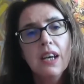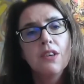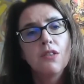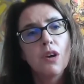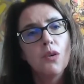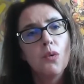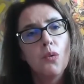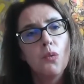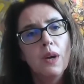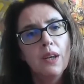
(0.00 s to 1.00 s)
So
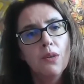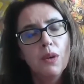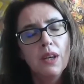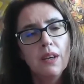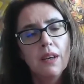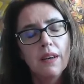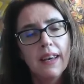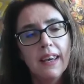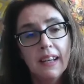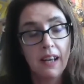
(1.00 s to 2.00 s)
when we
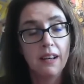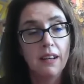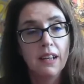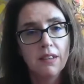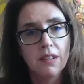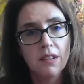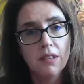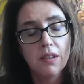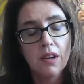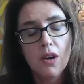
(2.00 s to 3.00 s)
hit adolescence,